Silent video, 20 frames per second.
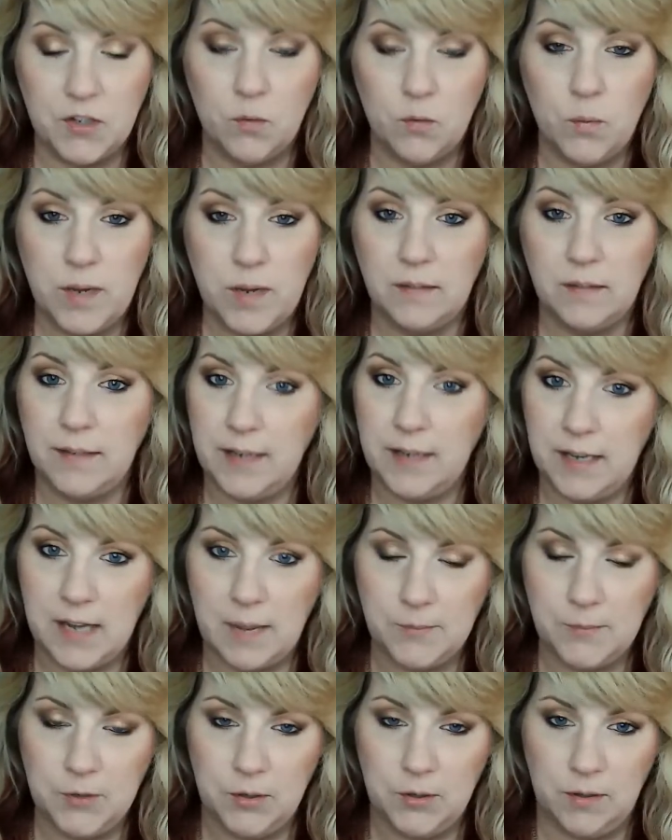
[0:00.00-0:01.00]
a week leading
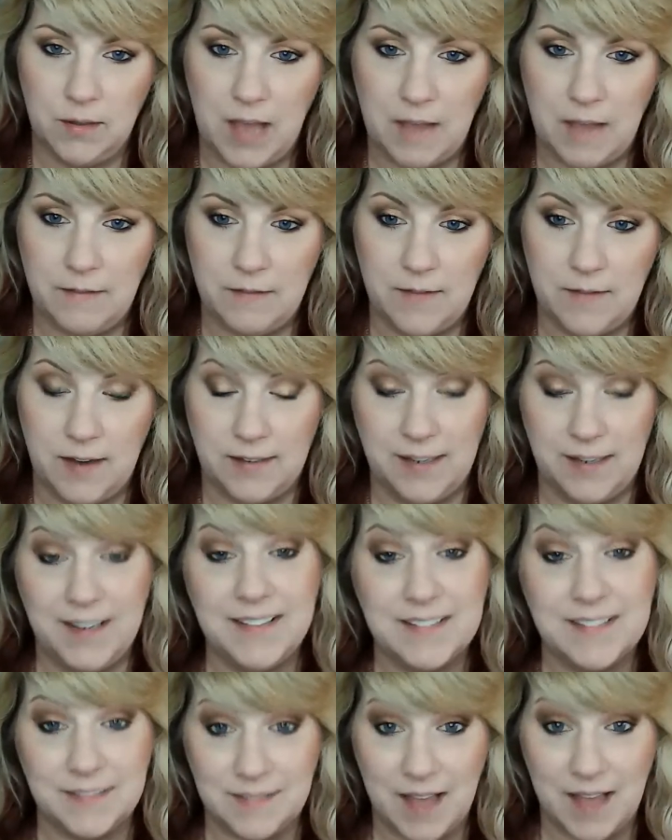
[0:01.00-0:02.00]
up to the live event.
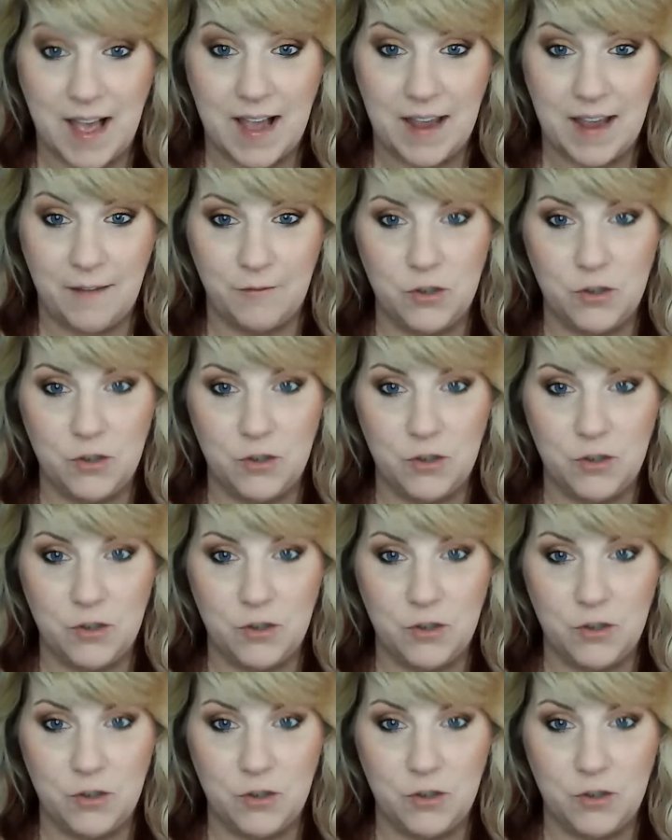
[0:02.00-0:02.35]
It's live.